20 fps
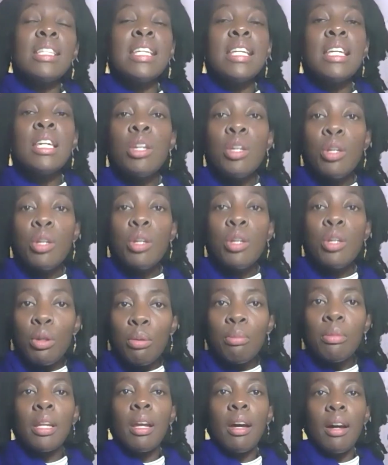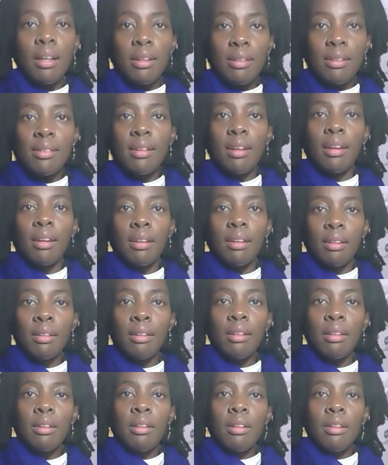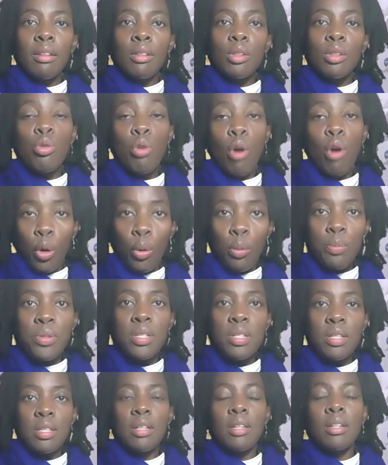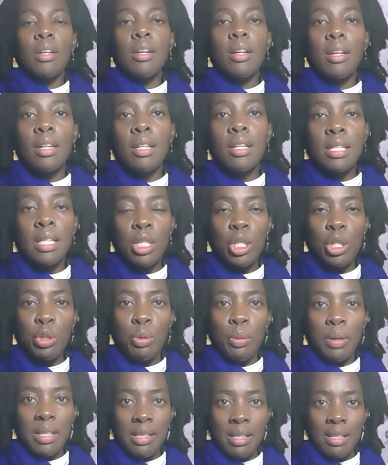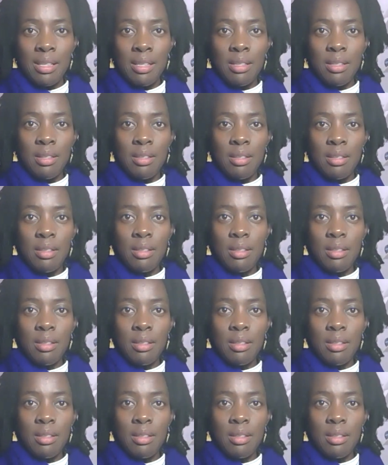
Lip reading: dehumanizing tropes to continue to exist.